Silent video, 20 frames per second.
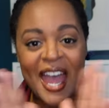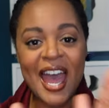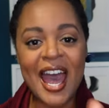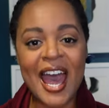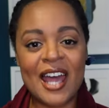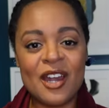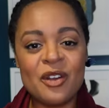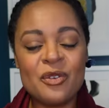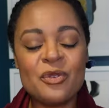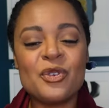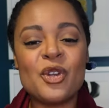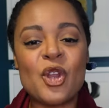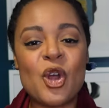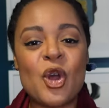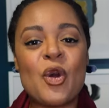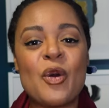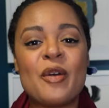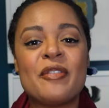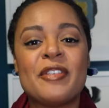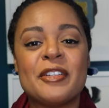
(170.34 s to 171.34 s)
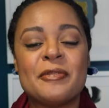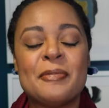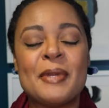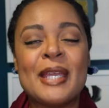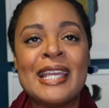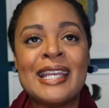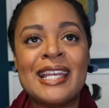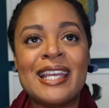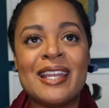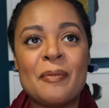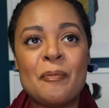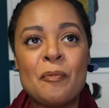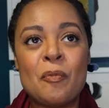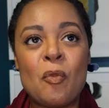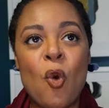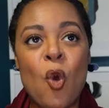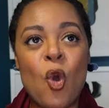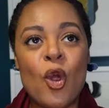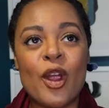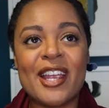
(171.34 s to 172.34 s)
I don't know if I've been
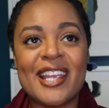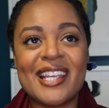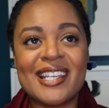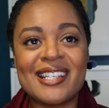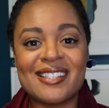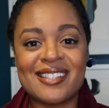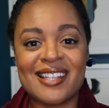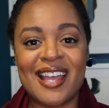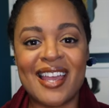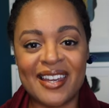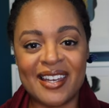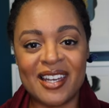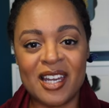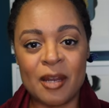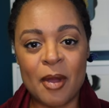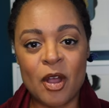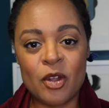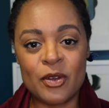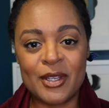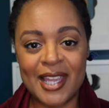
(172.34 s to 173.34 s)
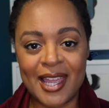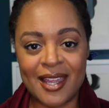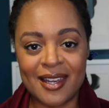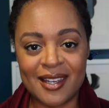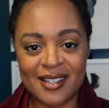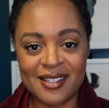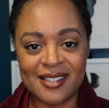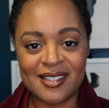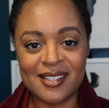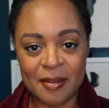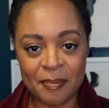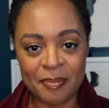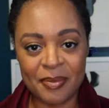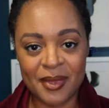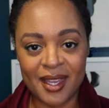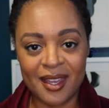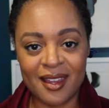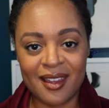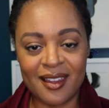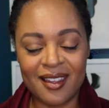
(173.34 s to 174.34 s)
more excited about getting
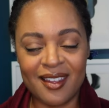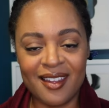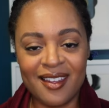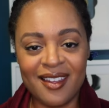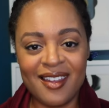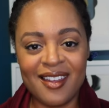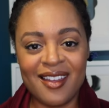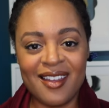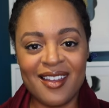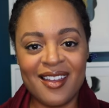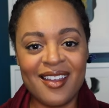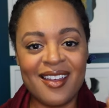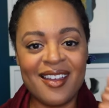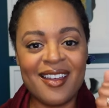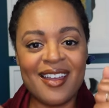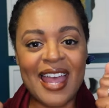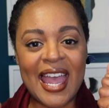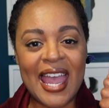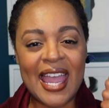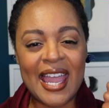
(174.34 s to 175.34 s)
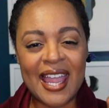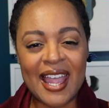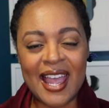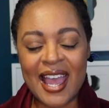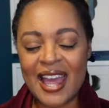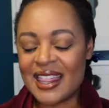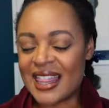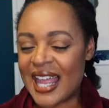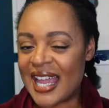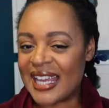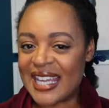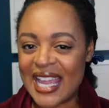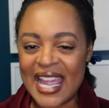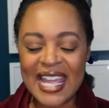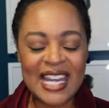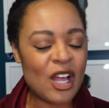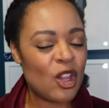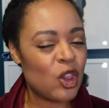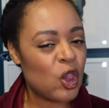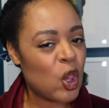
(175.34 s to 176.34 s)
something like
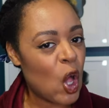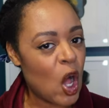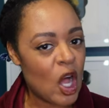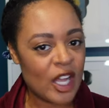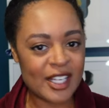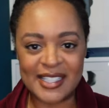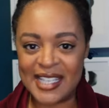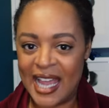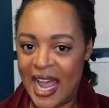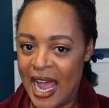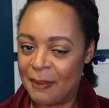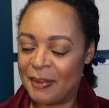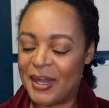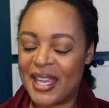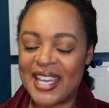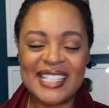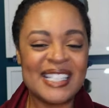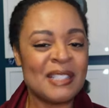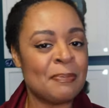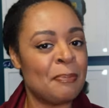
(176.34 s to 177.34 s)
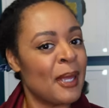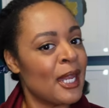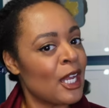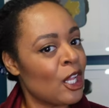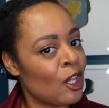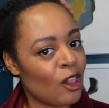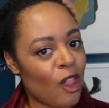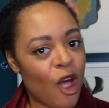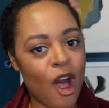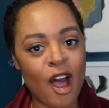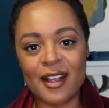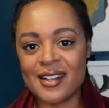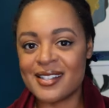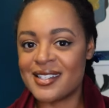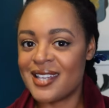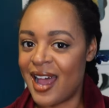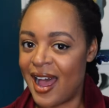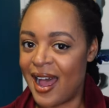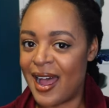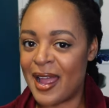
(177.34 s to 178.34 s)
in a long time. Like it's been a long
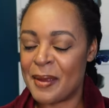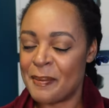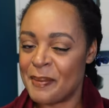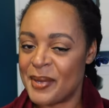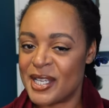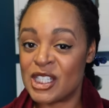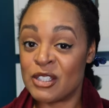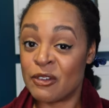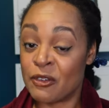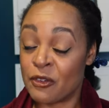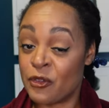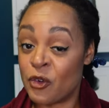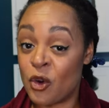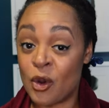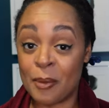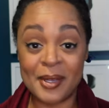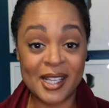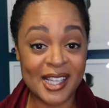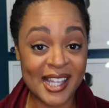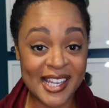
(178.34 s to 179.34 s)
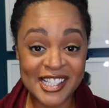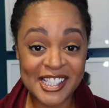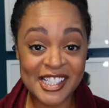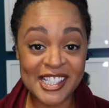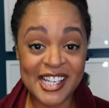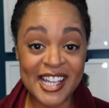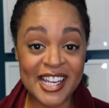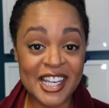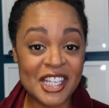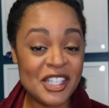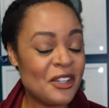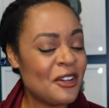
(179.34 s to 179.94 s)
time. It's for formulation.